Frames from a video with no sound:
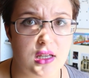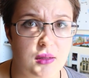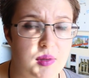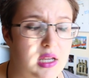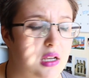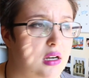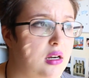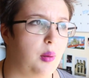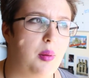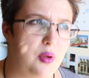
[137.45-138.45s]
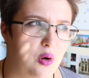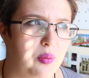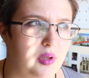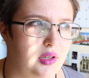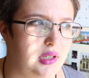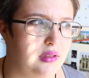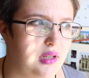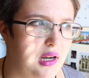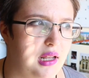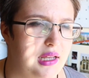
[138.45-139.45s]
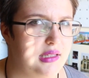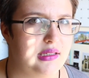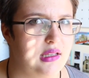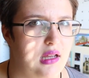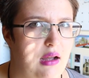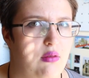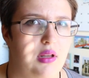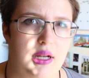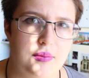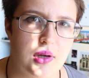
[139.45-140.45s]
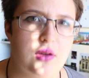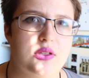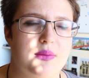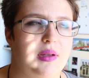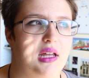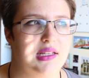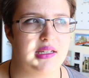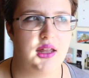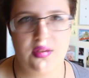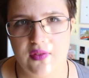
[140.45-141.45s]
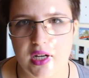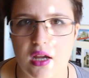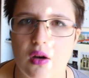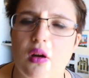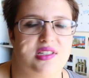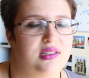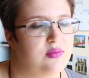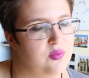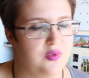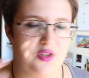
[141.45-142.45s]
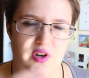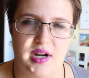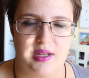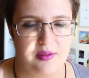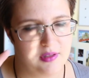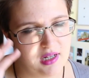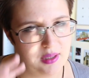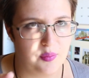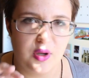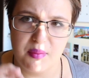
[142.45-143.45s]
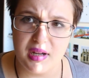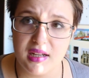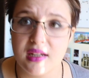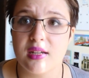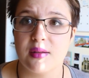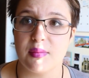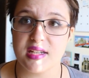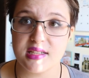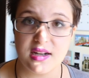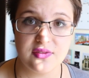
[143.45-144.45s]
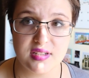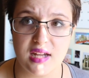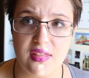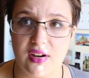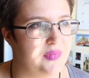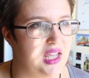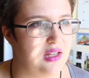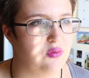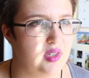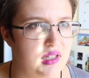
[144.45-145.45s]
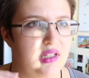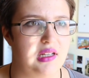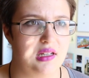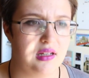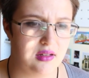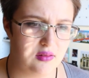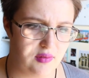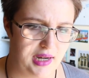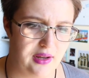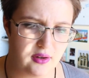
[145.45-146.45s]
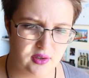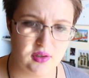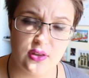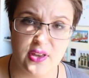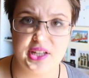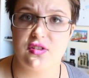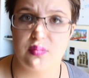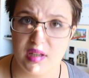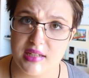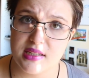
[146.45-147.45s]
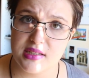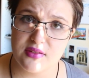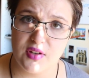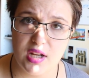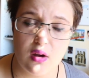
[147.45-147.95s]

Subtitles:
It'll be here. I'll probably upload it not as the Owline post, but as another video. Just been trying to kind of put my stuff together and really write out a good thoughts from places video.